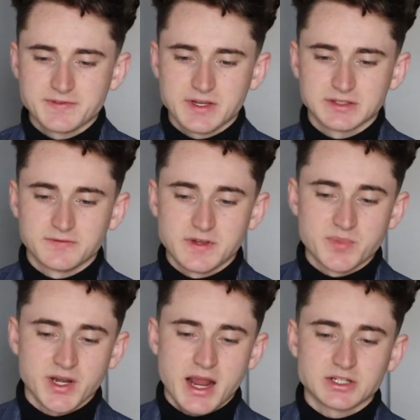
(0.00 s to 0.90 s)
that they've
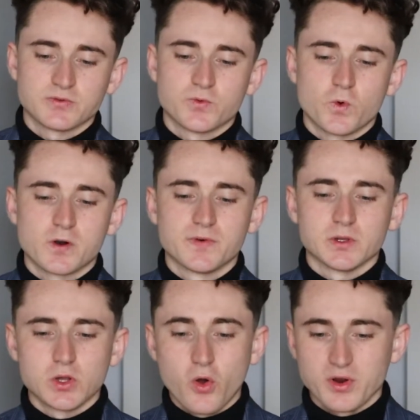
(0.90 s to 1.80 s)
been active for the
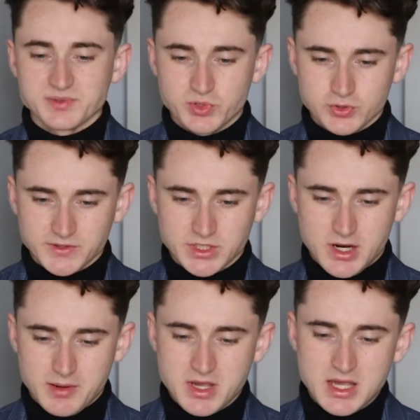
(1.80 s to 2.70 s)
longest period of
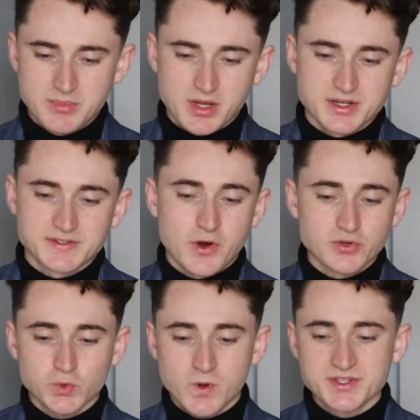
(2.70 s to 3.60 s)
time, because
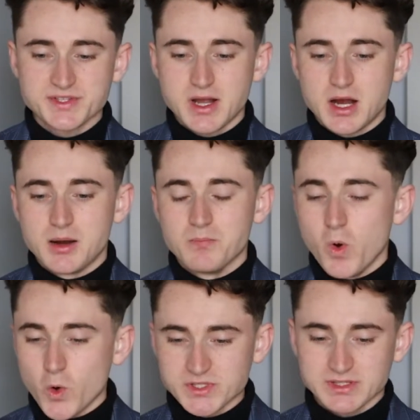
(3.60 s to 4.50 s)
those ones are
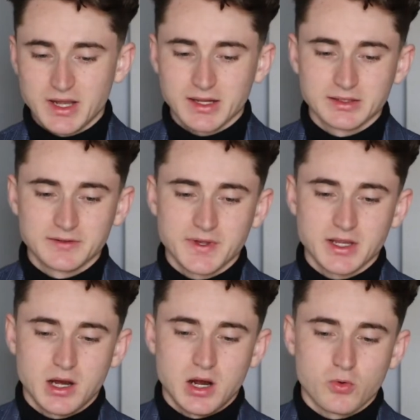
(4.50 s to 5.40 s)
most likely
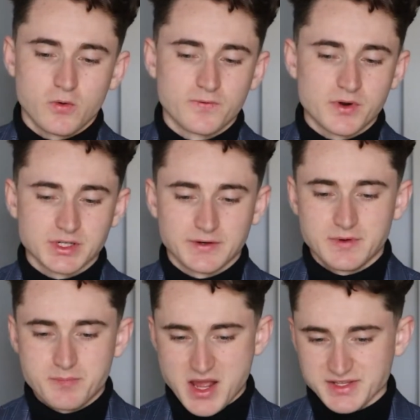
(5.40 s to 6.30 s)
they are converting
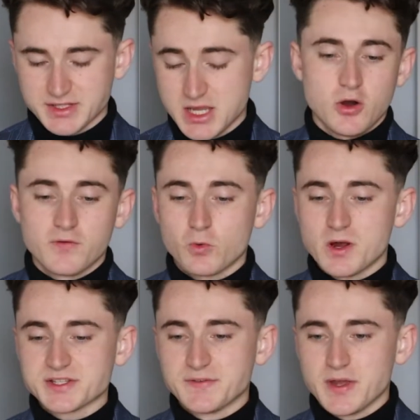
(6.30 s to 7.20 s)
the best.
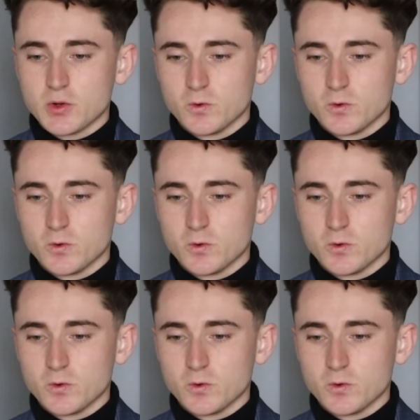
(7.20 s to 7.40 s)
Otherwise, they